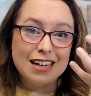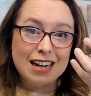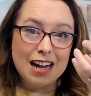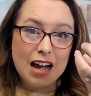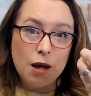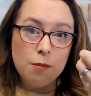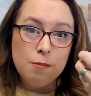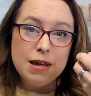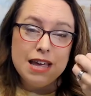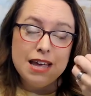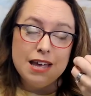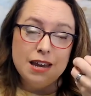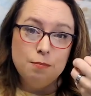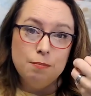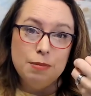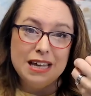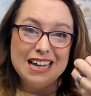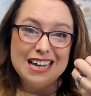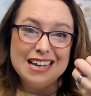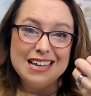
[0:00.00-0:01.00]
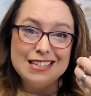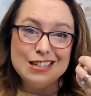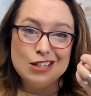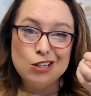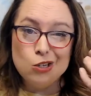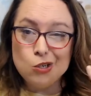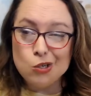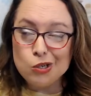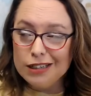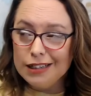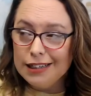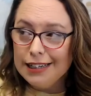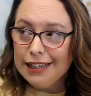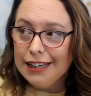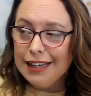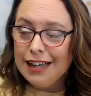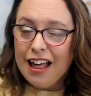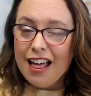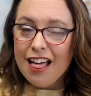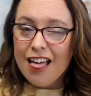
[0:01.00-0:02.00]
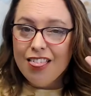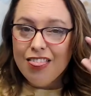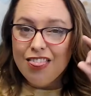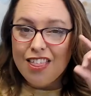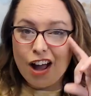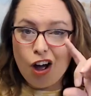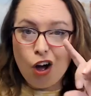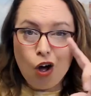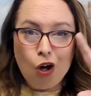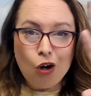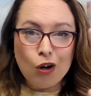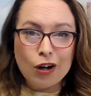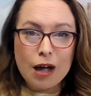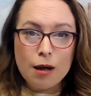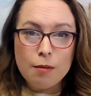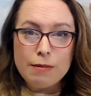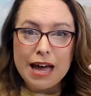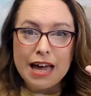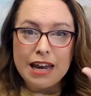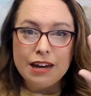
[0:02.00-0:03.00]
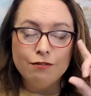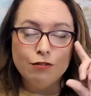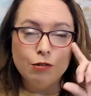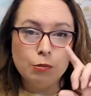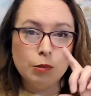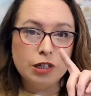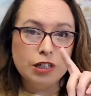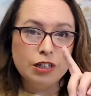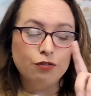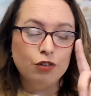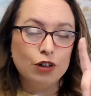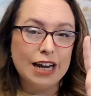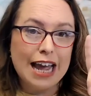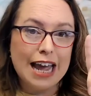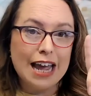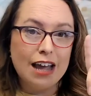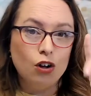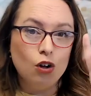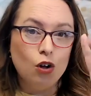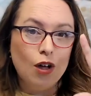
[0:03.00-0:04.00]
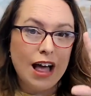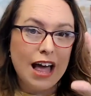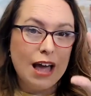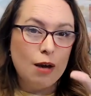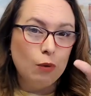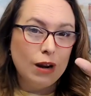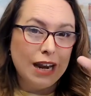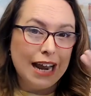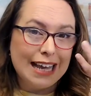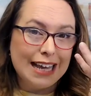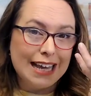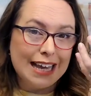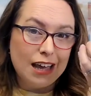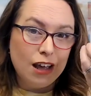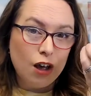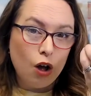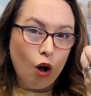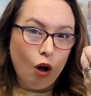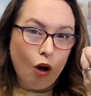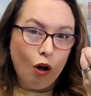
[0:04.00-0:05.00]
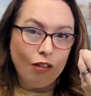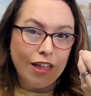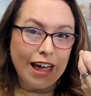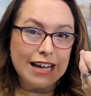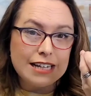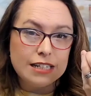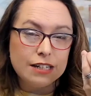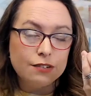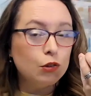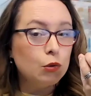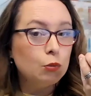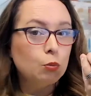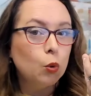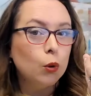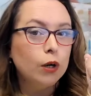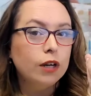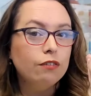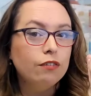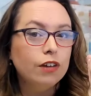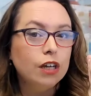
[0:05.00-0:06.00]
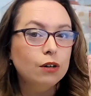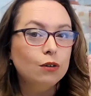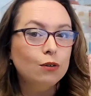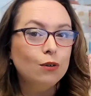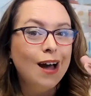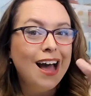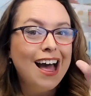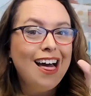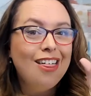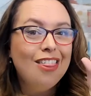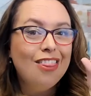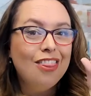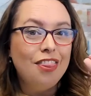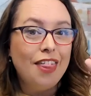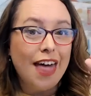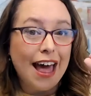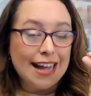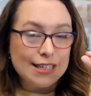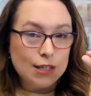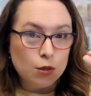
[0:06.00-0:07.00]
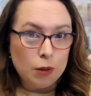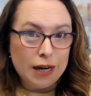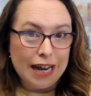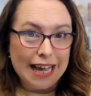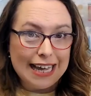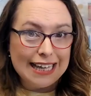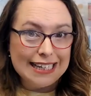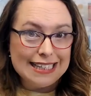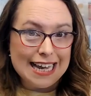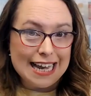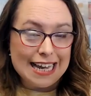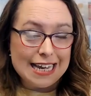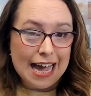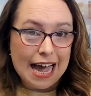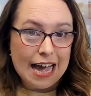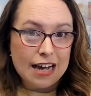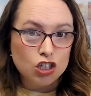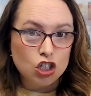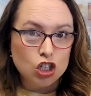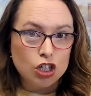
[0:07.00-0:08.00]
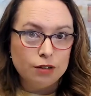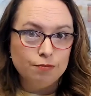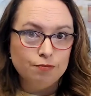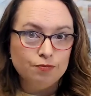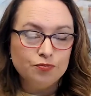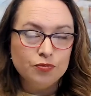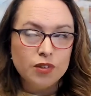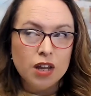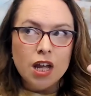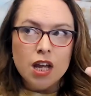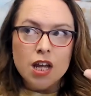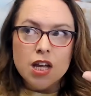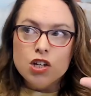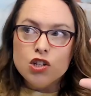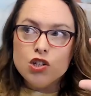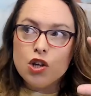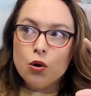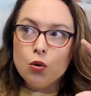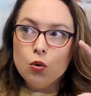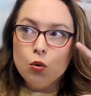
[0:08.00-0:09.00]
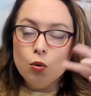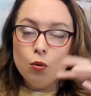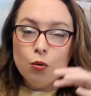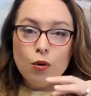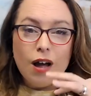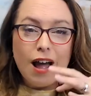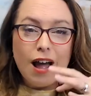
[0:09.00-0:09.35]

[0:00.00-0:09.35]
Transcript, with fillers: to come in, because usually they all come at it from a different angle. And when I get all that different point of view, that's when I can take action. So